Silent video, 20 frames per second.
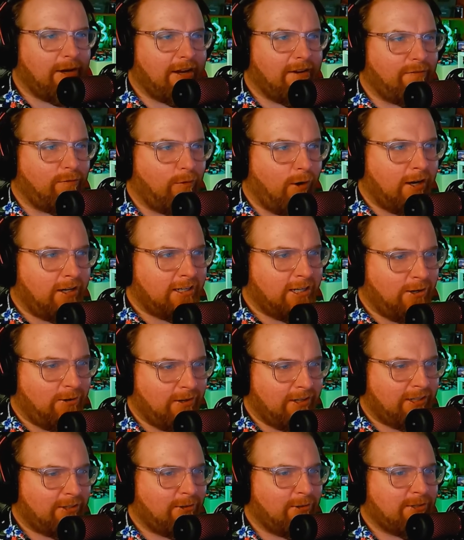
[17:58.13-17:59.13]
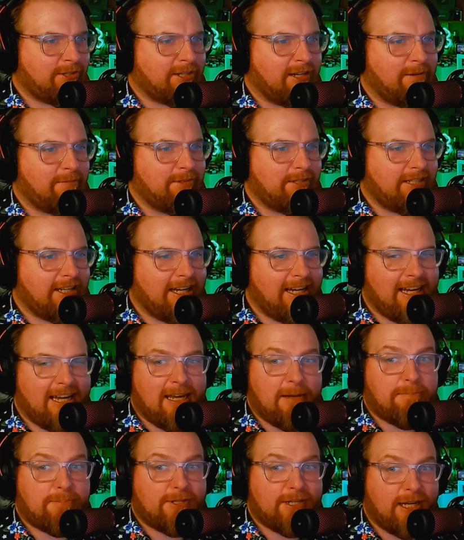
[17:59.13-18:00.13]
have one going through some
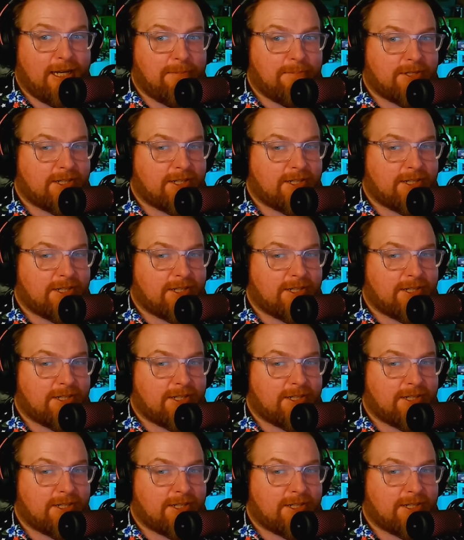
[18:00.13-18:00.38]
deep, deep